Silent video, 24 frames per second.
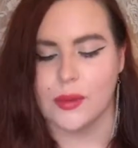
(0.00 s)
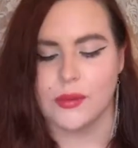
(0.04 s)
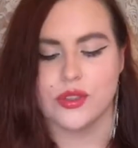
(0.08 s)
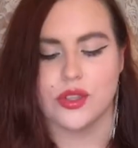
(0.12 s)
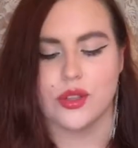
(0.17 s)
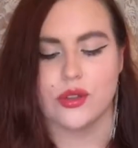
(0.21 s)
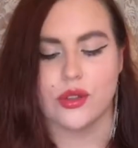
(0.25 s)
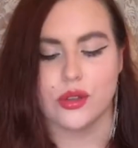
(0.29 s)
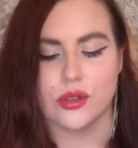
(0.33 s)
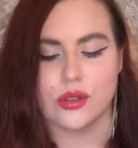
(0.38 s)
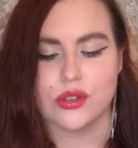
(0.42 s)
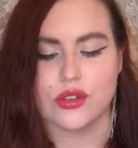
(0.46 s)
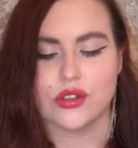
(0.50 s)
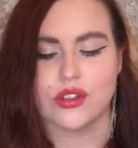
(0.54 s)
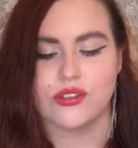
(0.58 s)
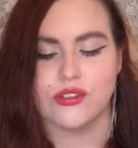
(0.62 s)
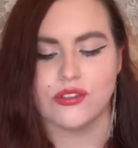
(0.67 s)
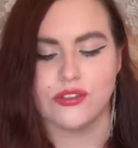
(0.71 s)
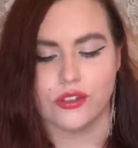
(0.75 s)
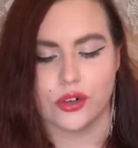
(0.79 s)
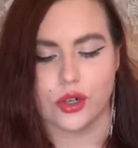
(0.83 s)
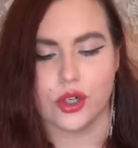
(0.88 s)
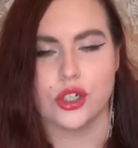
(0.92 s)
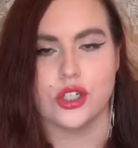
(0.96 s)
So those are
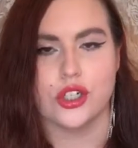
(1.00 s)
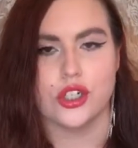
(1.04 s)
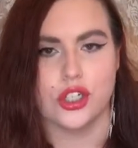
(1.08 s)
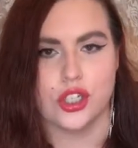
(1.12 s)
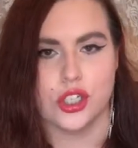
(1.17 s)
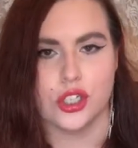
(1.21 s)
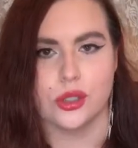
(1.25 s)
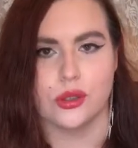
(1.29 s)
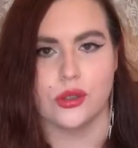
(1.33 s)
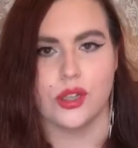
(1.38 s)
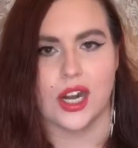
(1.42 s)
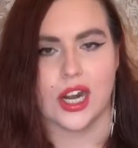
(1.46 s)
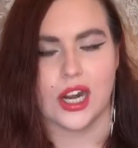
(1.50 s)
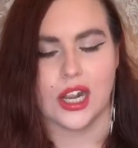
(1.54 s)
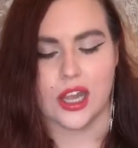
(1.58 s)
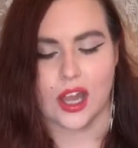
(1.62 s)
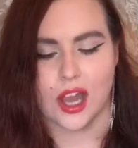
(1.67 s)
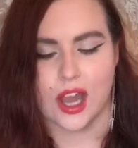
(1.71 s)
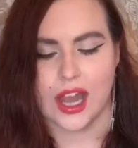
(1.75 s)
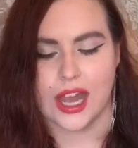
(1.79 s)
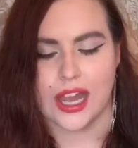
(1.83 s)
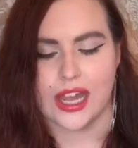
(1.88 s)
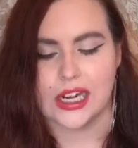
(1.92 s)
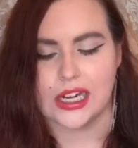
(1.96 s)
the first two that I
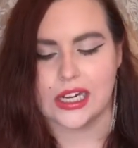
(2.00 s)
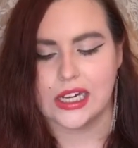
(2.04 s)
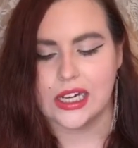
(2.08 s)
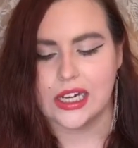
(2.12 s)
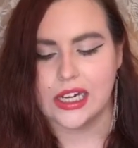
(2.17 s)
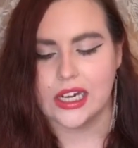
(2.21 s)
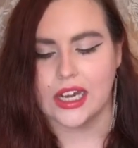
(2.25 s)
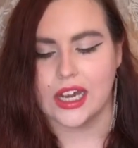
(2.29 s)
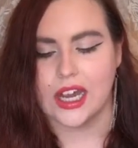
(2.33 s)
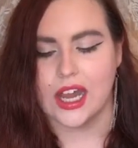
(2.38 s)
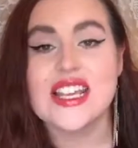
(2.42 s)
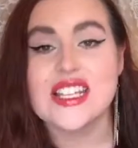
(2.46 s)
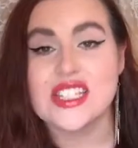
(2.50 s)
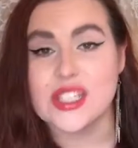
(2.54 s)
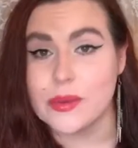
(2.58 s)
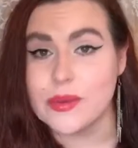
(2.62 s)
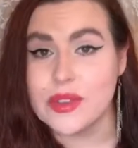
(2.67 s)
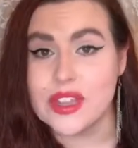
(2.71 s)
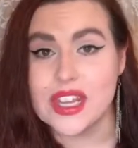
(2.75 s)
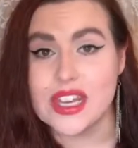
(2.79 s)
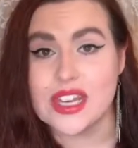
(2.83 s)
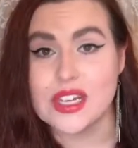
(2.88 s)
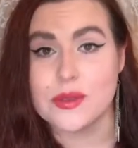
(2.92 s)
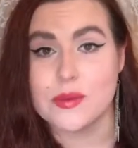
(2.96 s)
got.
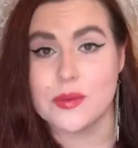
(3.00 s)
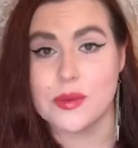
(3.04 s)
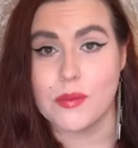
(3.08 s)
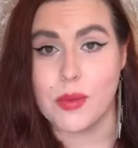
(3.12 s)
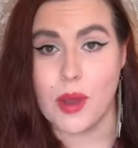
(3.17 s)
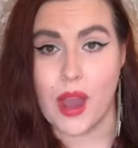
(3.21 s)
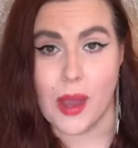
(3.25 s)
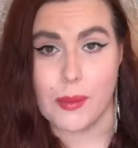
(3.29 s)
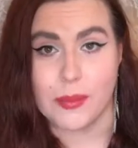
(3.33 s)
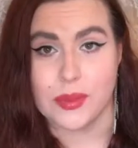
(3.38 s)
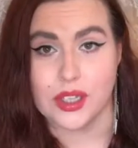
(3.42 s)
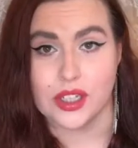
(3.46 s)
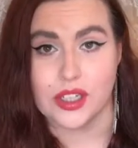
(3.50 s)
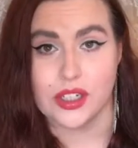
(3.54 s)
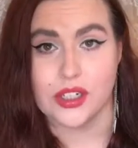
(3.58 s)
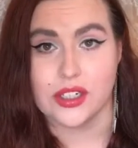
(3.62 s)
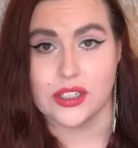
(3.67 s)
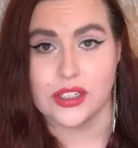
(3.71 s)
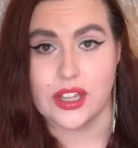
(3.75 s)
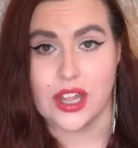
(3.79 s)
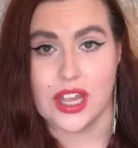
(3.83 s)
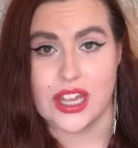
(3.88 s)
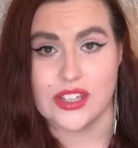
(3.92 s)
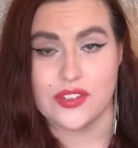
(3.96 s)
Something that has been popular
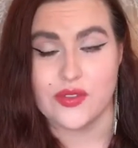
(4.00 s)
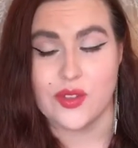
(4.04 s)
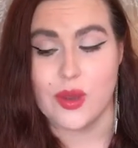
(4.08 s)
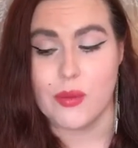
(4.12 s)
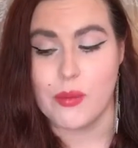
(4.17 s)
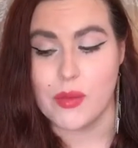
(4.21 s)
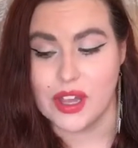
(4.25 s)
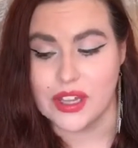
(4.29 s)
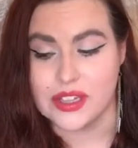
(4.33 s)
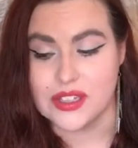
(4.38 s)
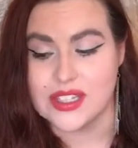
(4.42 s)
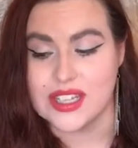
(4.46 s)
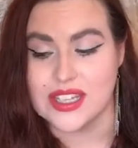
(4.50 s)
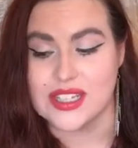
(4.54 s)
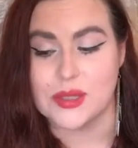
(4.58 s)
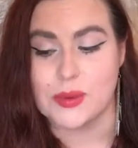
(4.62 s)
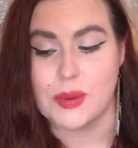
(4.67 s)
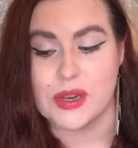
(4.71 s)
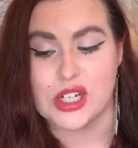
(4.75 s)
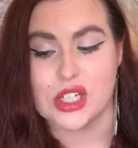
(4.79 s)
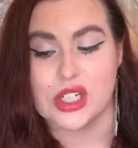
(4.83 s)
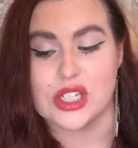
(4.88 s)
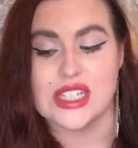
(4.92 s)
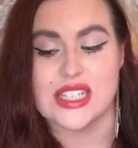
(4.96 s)
in the last few months,
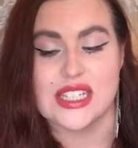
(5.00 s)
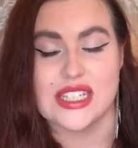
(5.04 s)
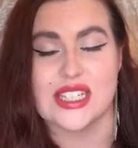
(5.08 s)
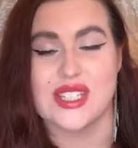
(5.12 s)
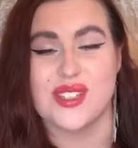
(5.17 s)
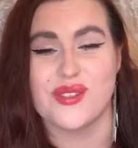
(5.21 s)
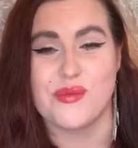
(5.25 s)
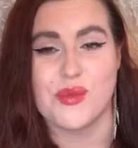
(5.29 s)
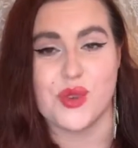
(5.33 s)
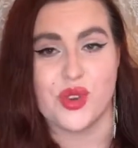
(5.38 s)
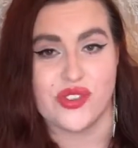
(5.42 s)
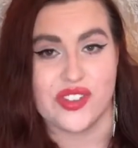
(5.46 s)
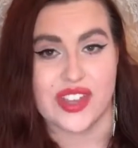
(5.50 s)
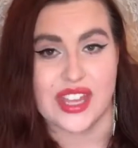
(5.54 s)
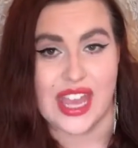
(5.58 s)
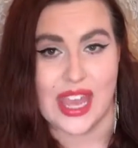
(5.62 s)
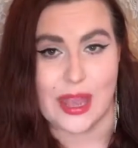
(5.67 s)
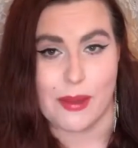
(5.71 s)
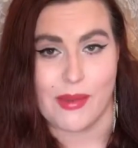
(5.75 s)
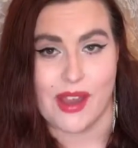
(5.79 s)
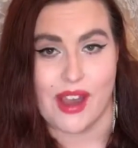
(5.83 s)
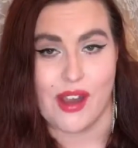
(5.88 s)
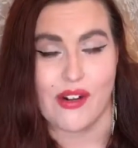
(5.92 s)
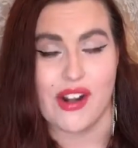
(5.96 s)
especially since the movie
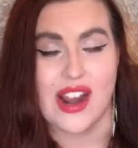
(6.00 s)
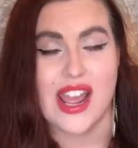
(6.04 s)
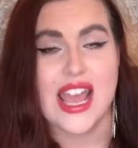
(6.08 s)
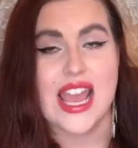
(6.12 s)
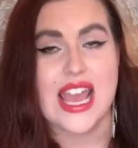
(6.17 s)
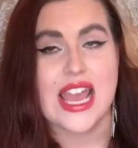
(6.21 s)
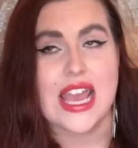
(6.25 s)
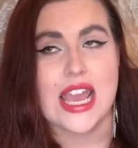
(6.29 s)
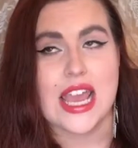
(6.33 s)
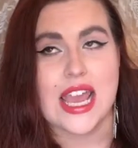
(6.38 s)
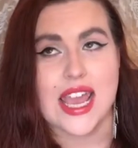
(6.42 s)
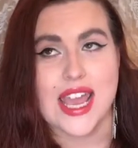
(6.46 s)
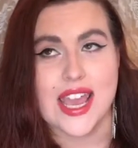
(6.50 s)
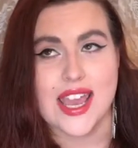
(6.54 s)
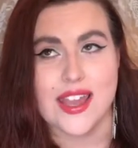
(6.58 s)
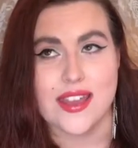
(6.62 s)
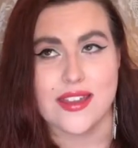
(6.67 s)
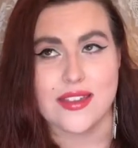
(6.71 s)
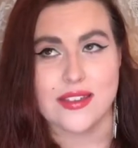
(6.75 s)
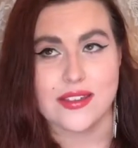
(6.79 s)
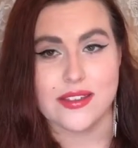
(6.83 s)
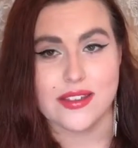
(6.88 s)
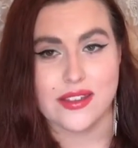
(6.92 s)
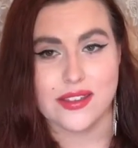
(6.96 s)
came out,
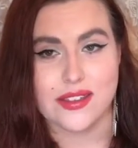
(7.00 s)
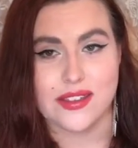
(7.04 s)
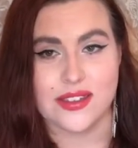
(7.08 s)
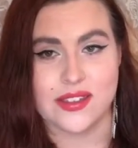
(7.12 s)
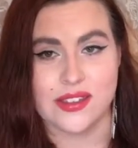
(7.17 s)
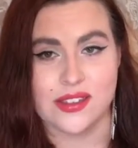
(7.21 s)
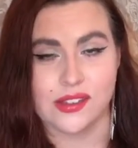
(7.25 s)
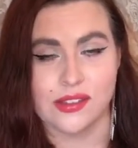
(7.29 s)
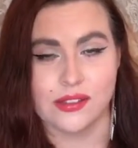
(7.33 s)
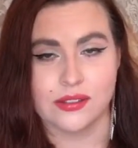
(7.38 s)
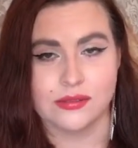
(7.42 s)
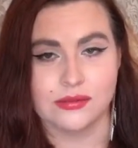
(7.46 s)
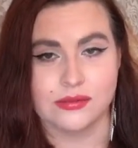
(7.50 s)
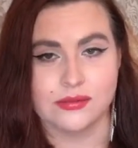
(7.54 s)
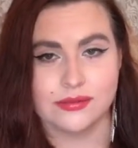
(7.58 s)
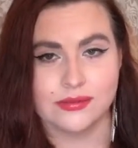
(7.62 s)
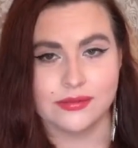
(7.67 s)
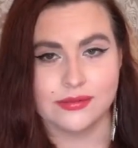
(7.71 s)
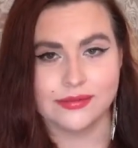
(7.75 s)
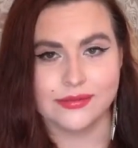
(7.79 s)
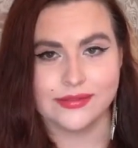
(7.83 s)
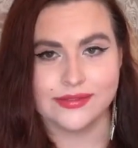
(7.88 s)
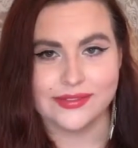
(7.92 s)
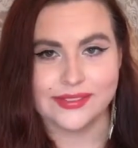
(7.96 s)
is
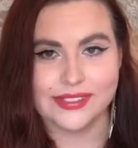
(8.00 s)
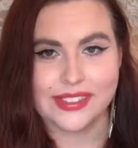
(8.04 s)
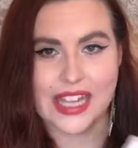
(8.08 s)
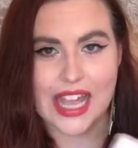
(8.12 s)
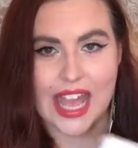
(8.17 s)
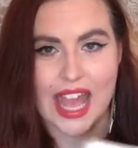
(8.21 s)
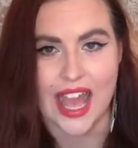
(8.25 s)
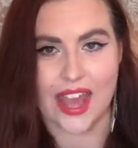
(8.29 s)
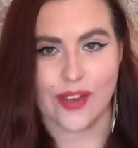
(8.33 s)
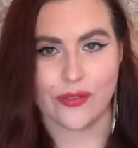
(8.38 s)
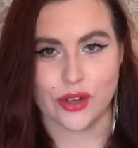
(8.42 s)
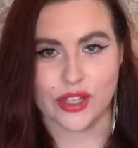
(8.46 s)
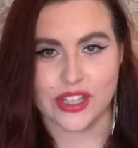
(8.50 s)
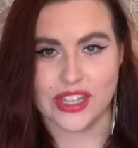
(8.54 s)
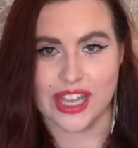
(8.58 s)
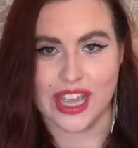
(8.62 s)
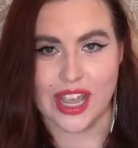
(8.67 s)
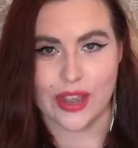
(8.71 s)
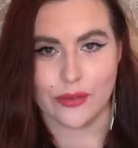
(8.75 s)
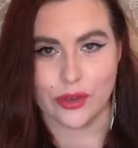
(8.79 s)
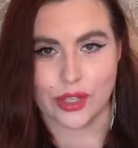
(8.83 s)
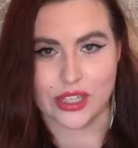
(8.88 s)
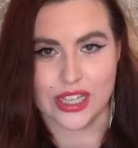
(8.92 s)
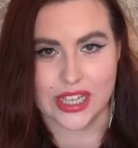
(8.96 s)

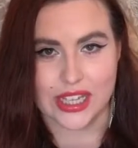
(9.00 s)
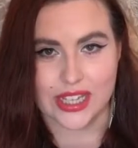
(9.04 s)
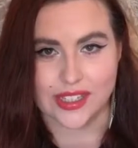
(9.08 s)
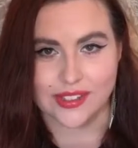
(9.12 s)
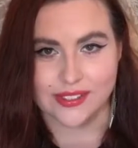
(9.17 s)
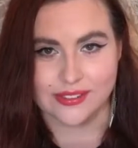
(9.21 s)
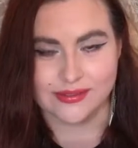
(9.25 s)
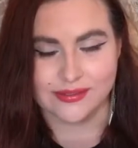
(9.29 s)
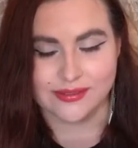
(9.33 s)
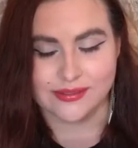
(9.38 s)
everything.